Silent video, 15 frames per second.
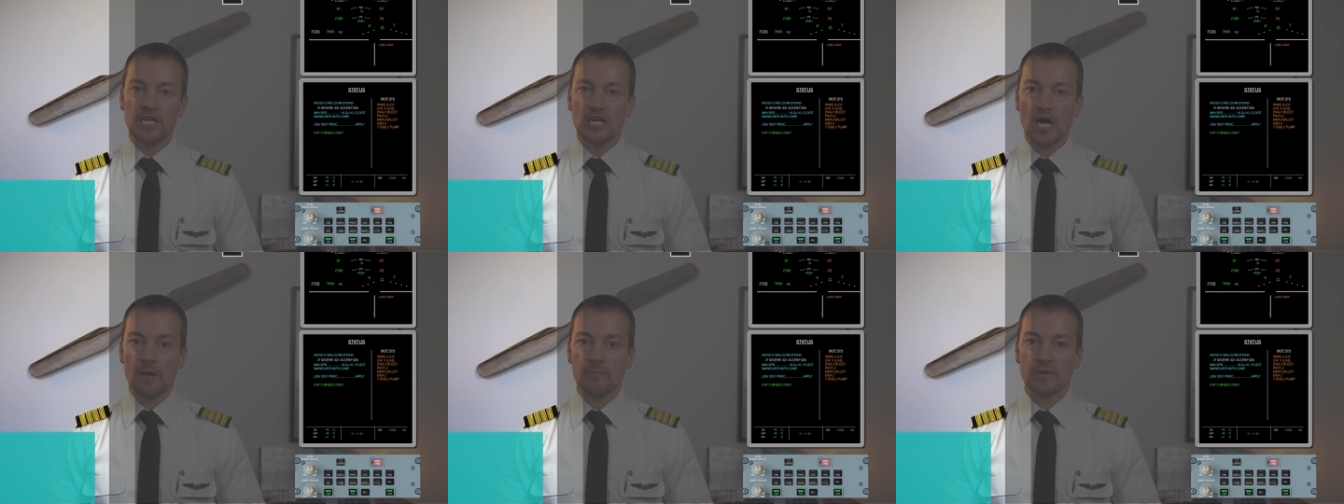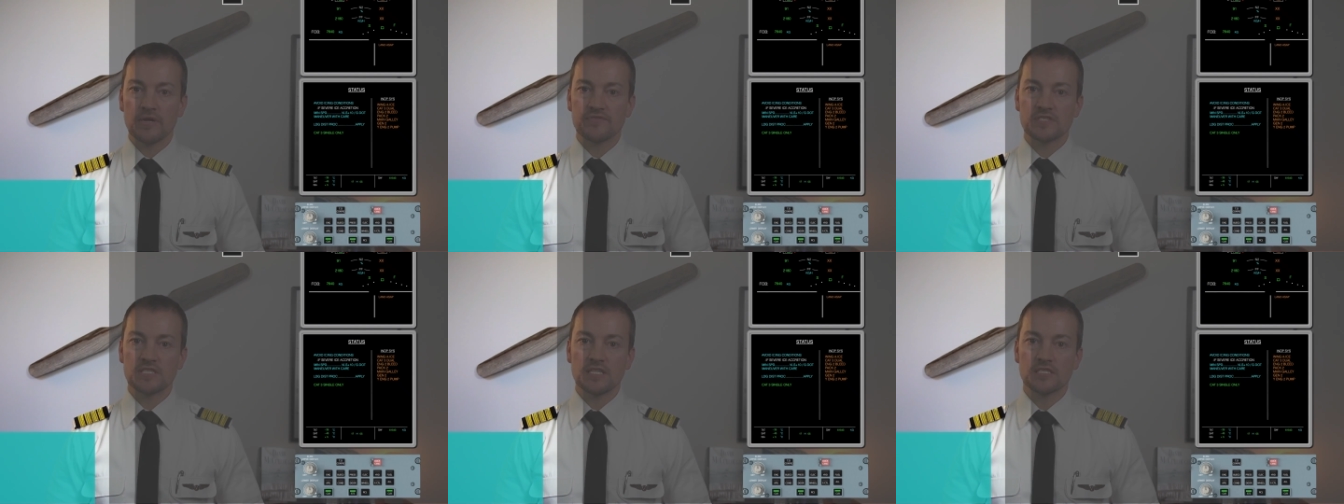
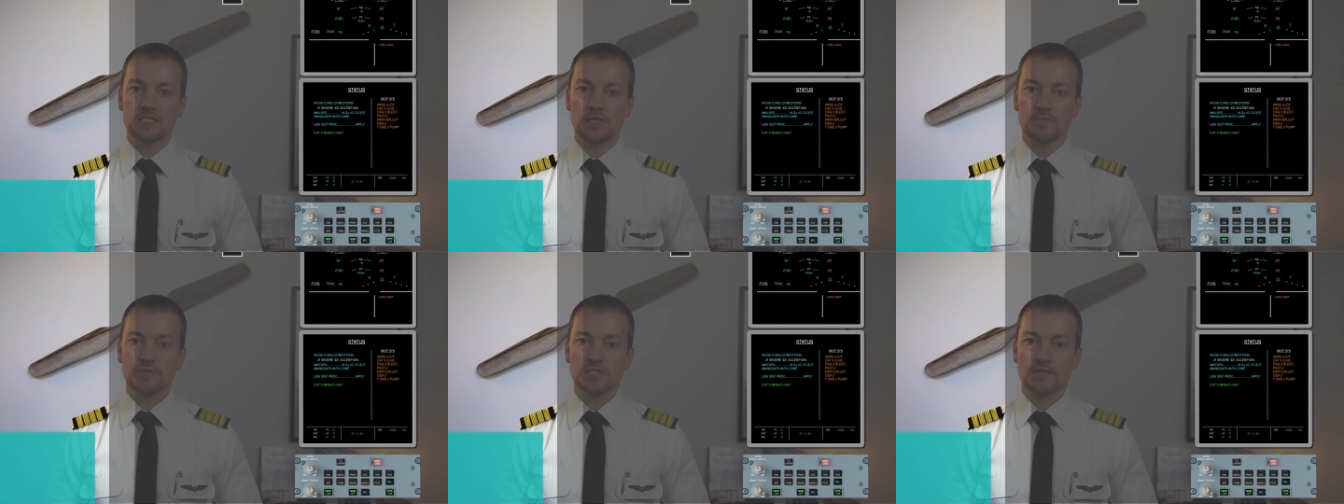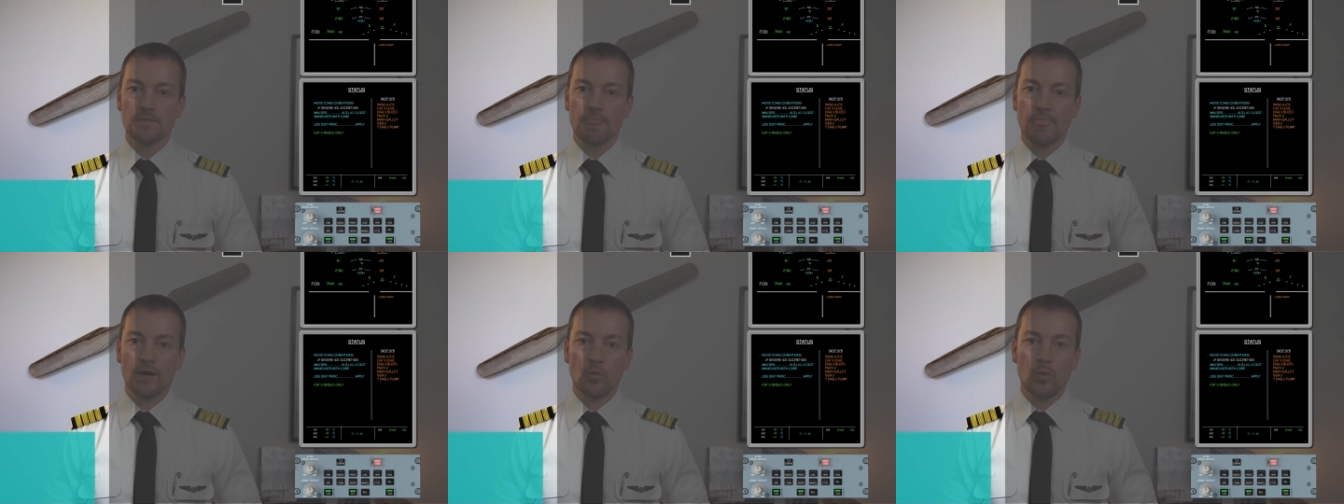Inoperative systems,
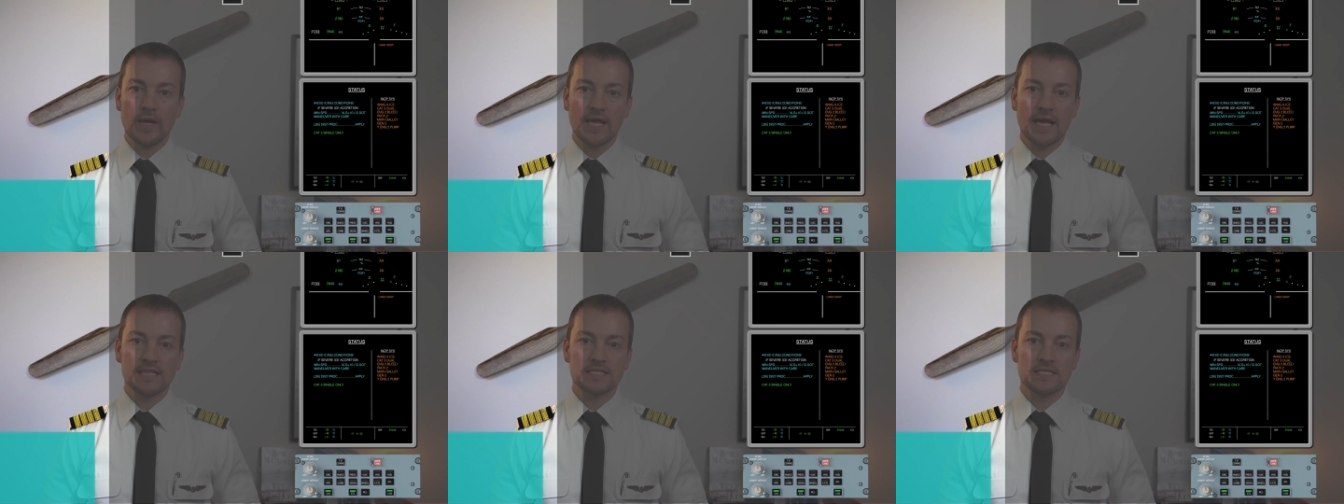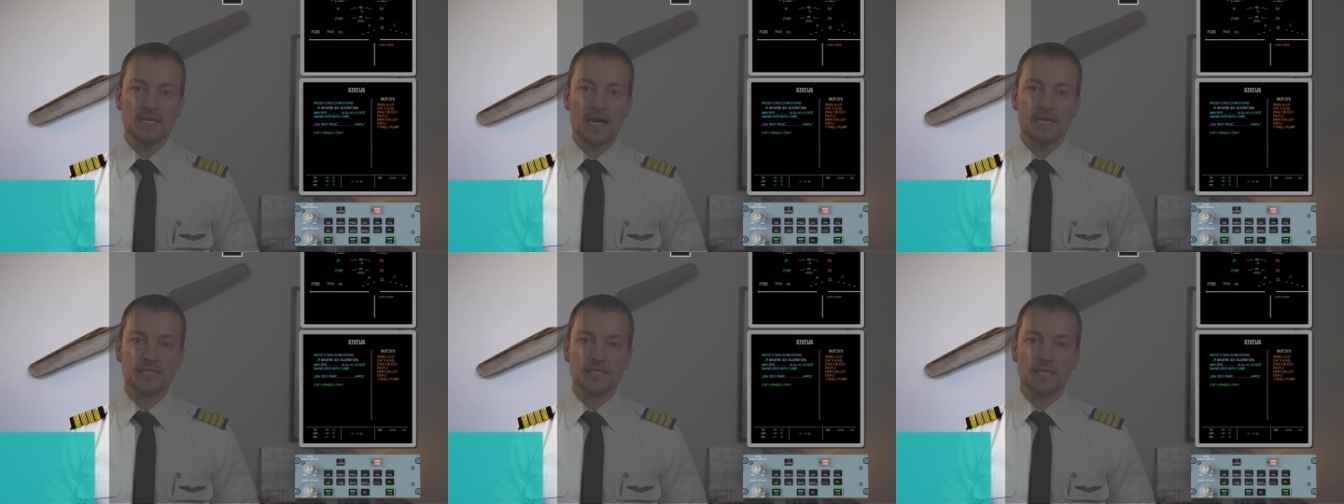wing
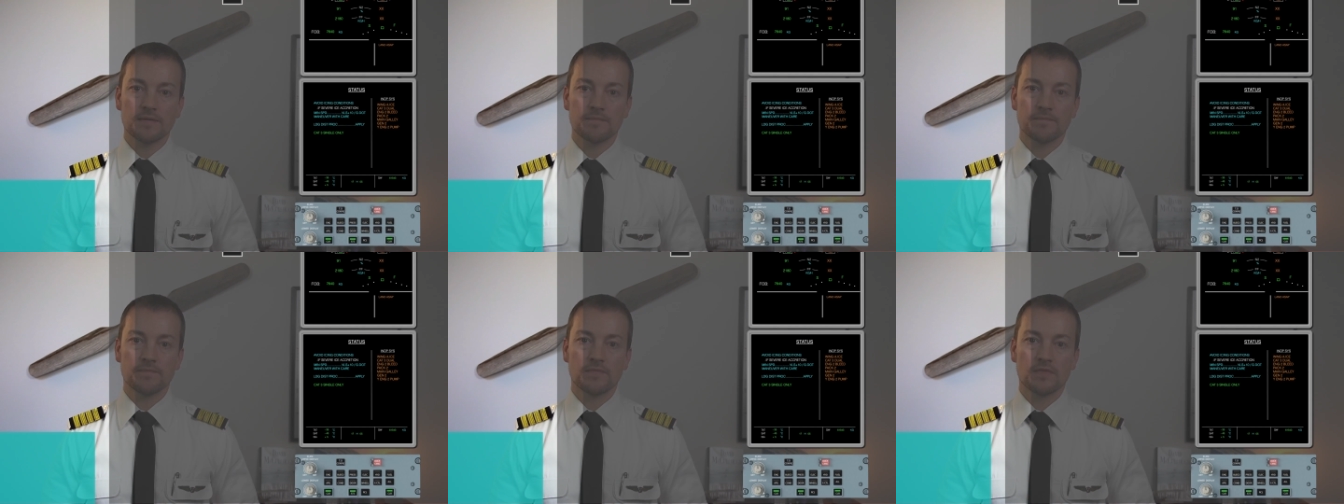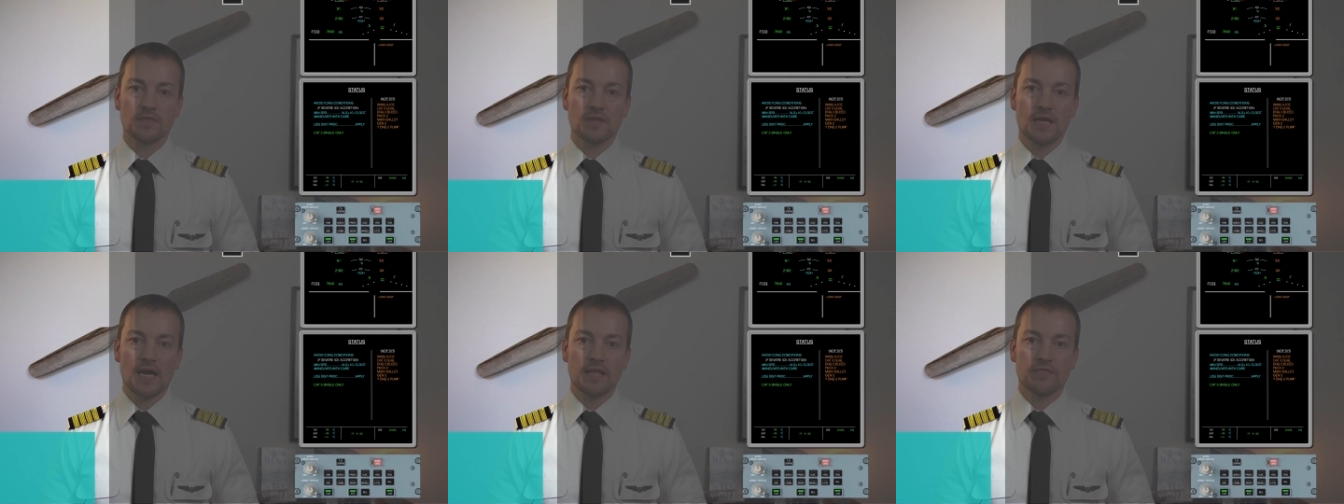anti-icing,
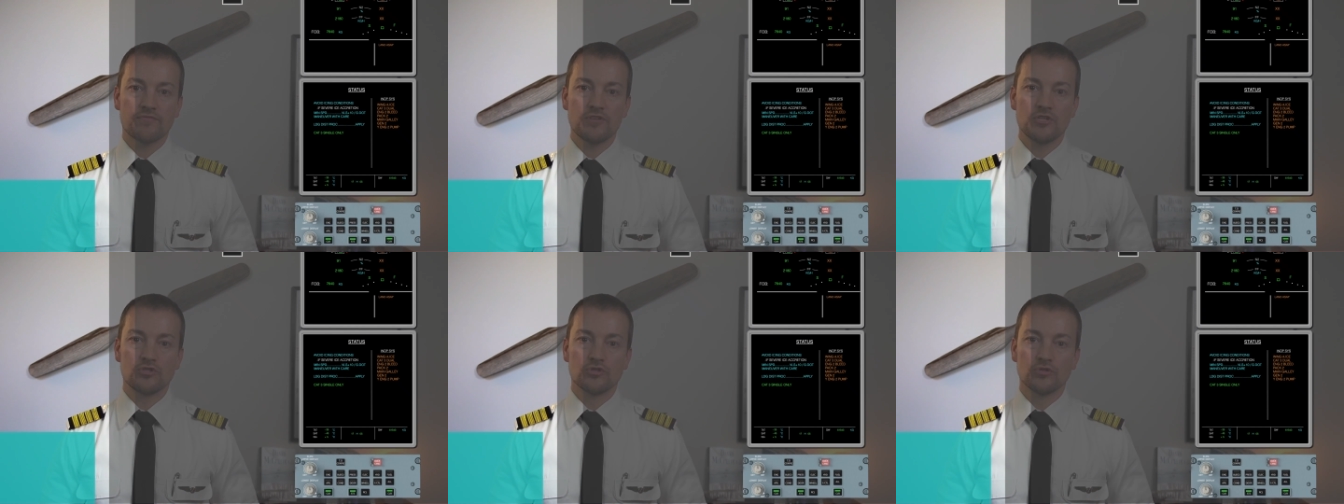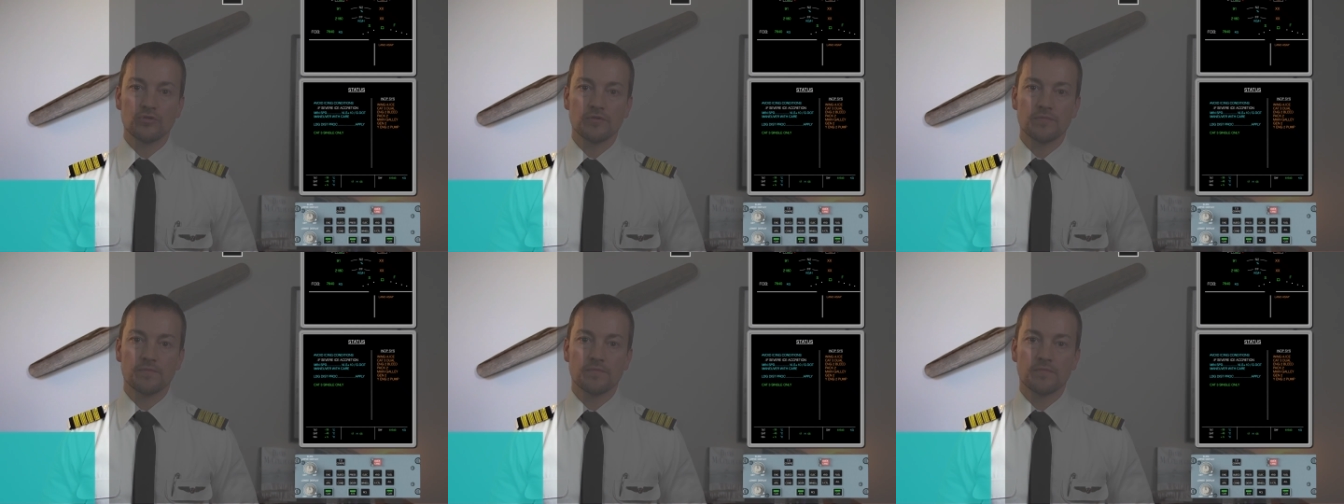C A T three
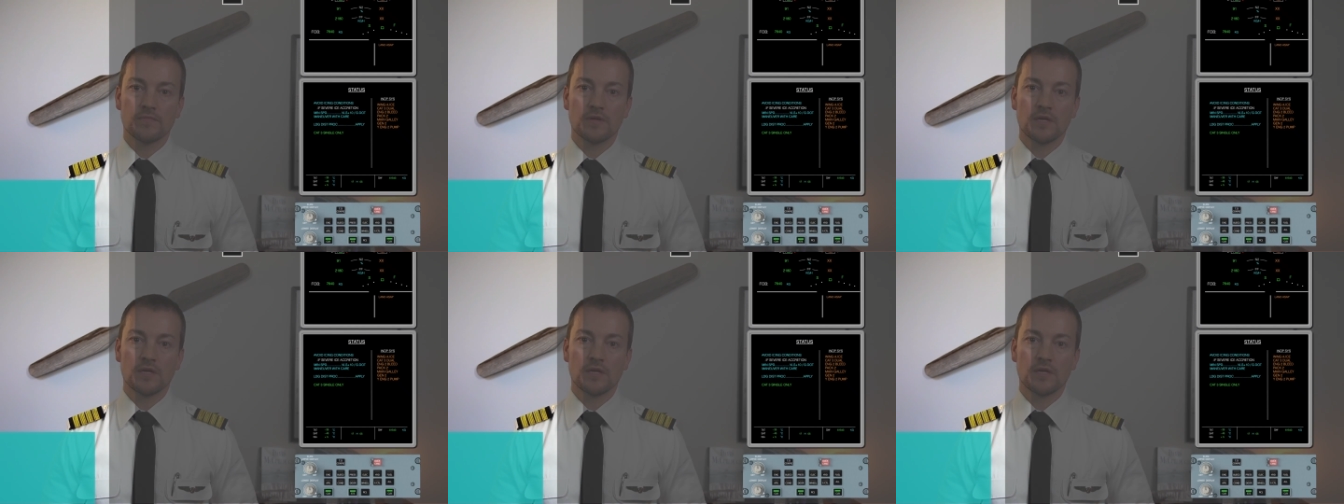dual,